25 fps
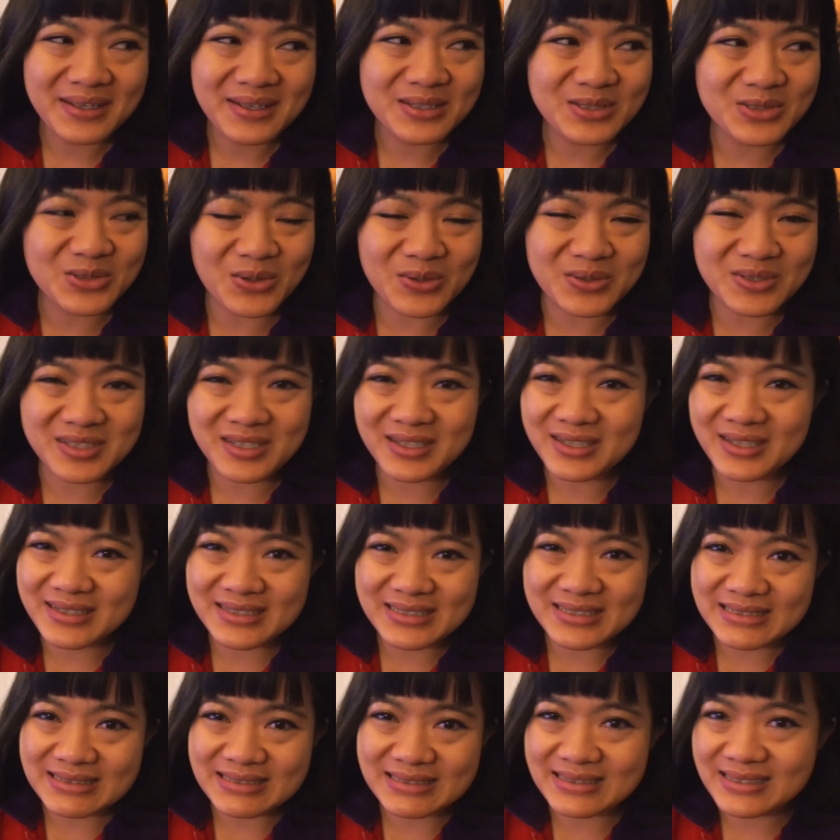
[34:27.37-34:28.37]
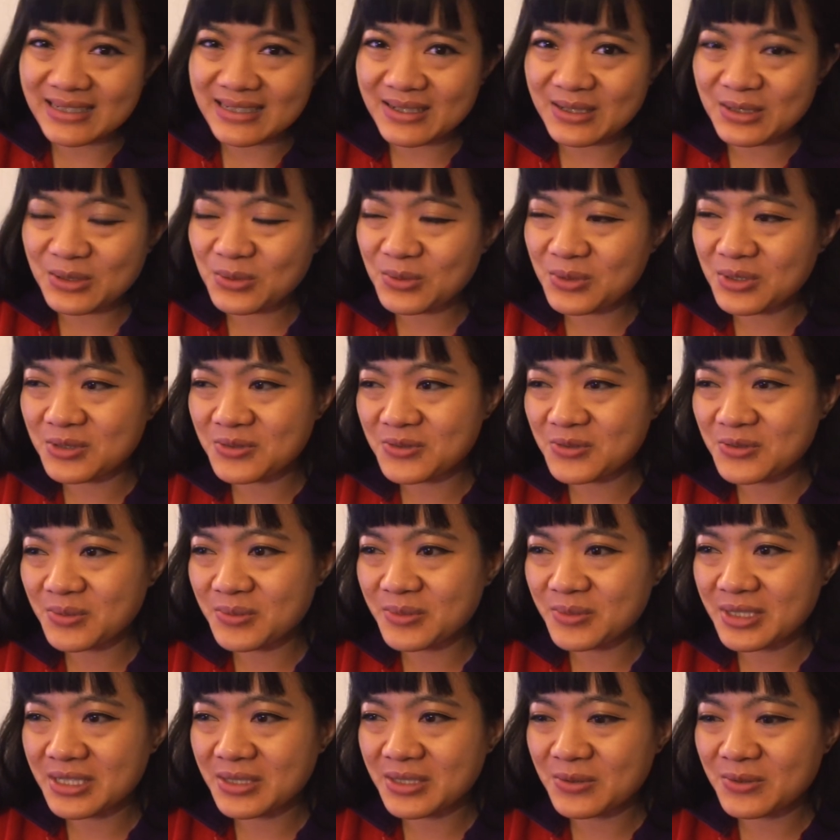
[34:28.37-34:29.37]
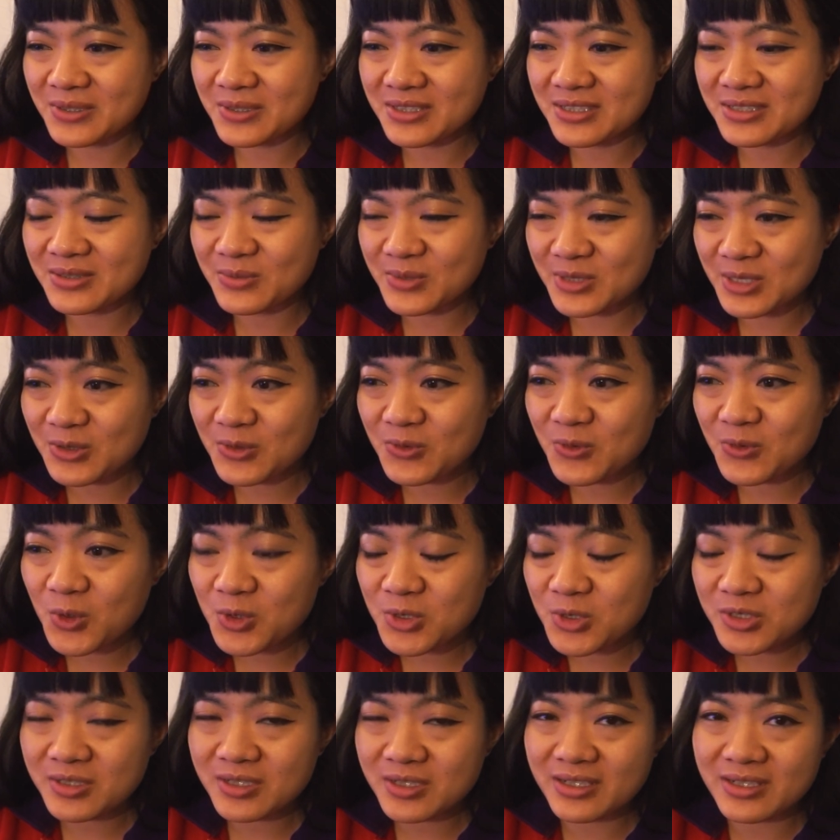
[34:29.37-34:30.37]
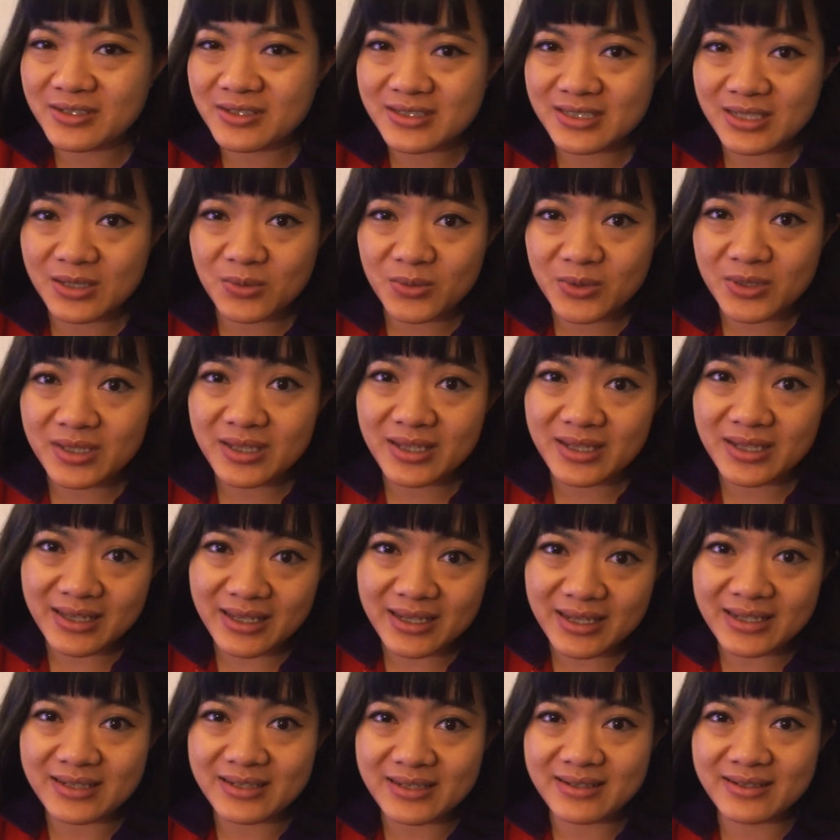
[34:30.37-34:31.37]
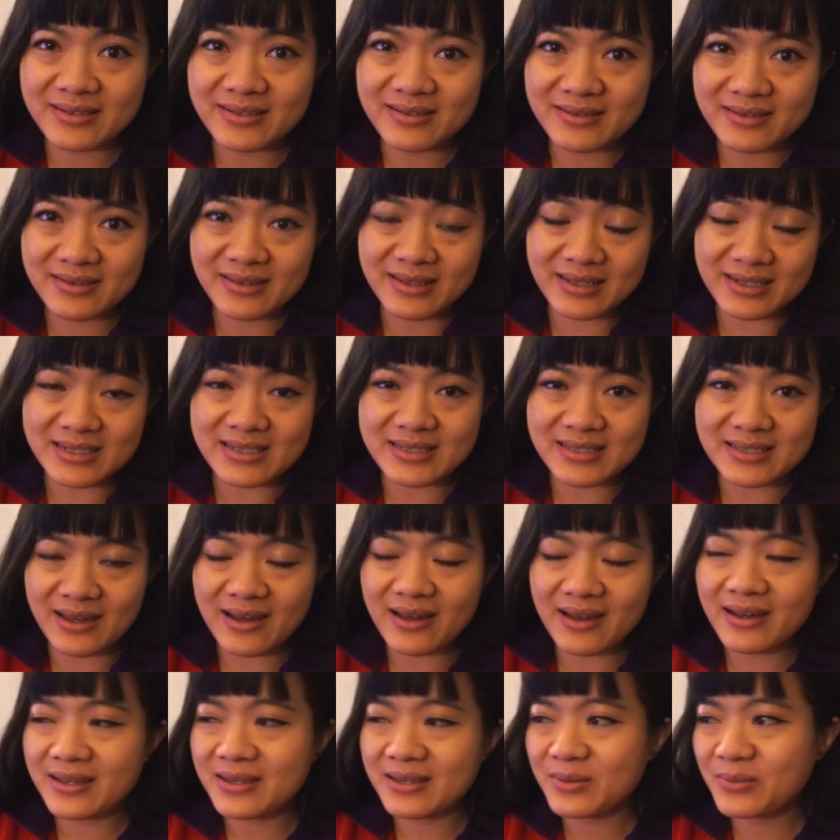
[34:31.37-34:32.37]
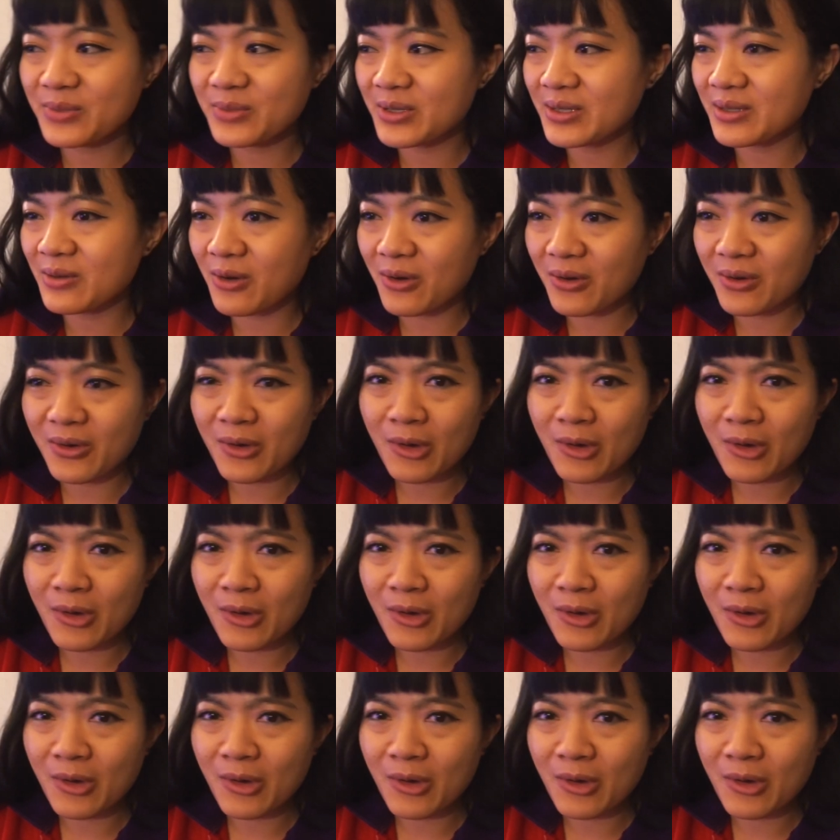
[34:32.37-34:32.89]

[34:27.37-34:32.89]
So I was like, mm, not gonna work for me, which was unfortunate because I really liked the design, but